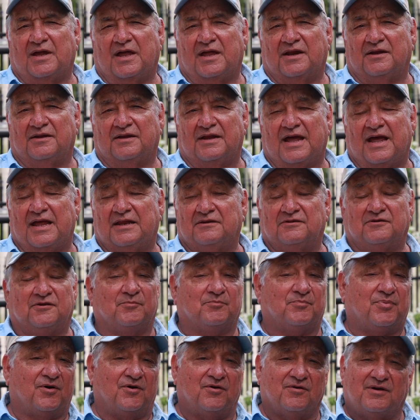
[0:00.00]
out of that. The
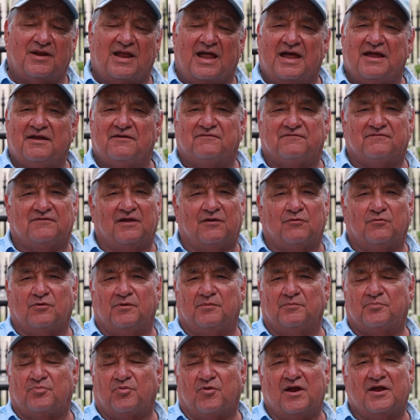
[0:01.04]
bird life, they were
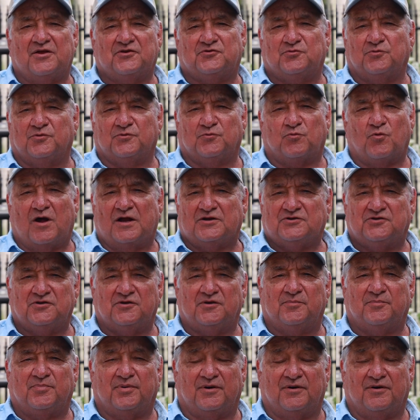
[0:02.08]
impressed with watching
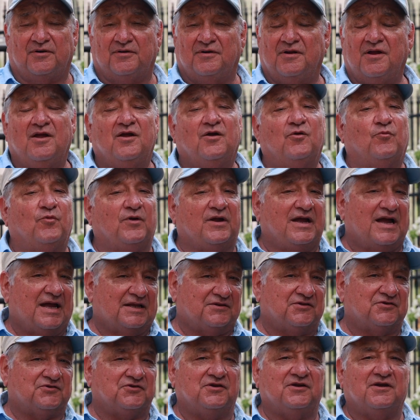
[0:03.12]
the bird. We got
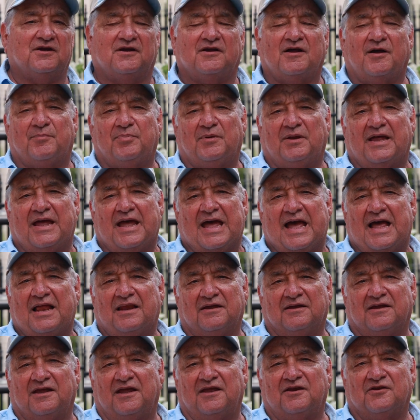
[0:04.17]
to see a couple of
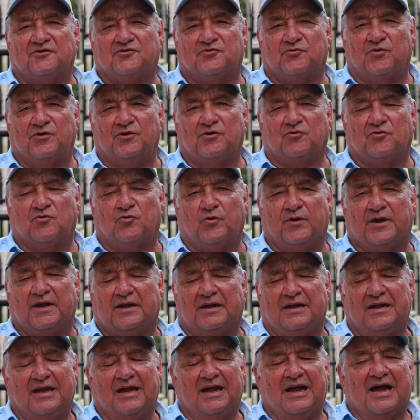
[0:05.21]
alligators real quick.
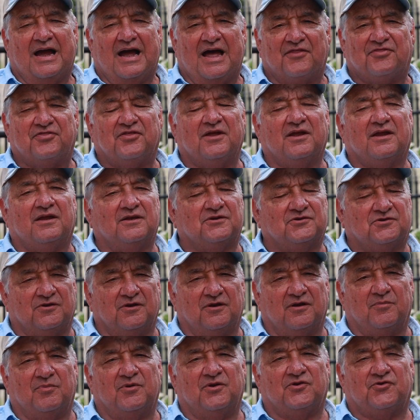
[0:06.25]
I think it's going
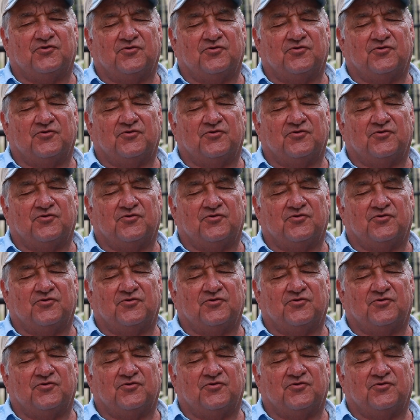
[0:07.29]
to be a